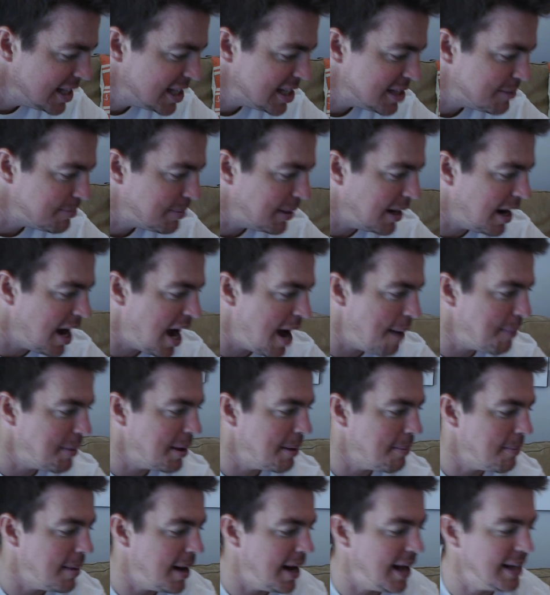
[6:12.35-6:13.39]
It's been a hobby
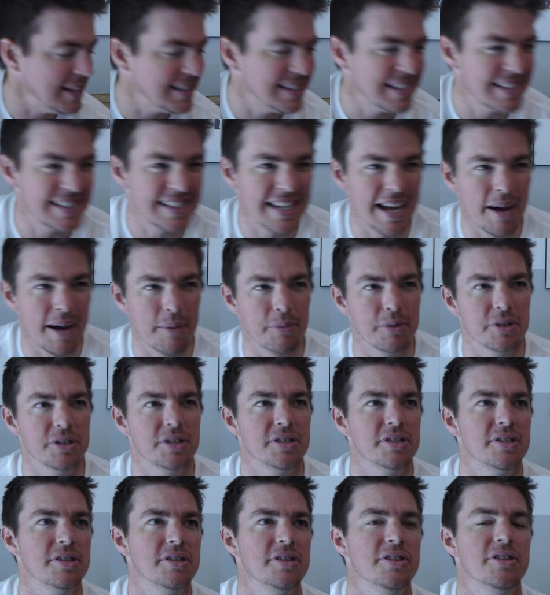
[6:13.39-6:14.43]
of mine since I
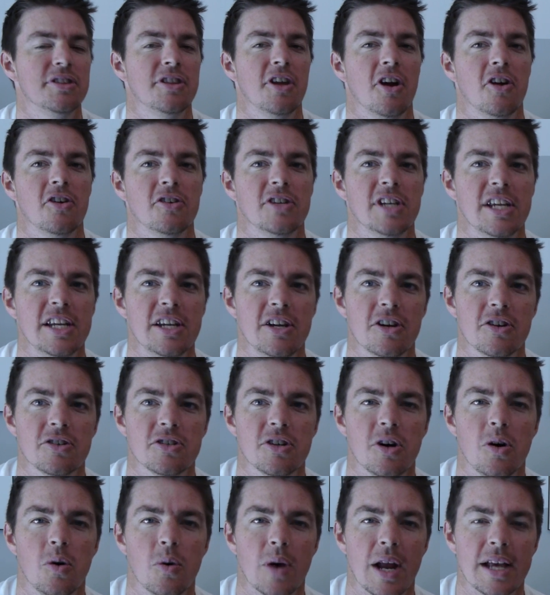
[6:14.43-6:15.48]
was 13 years
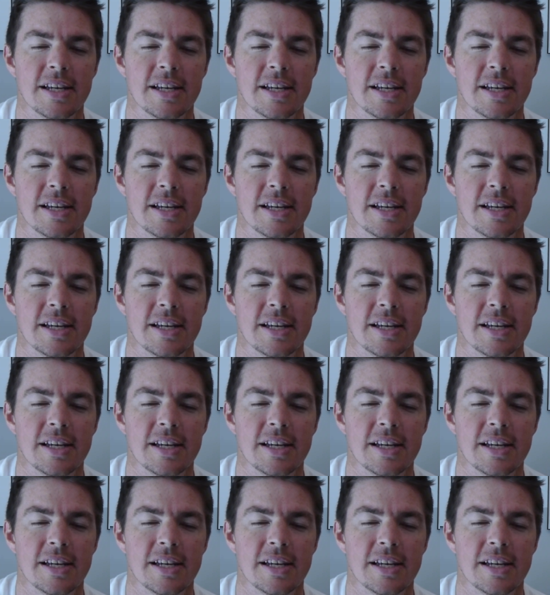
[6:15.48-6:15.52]
old.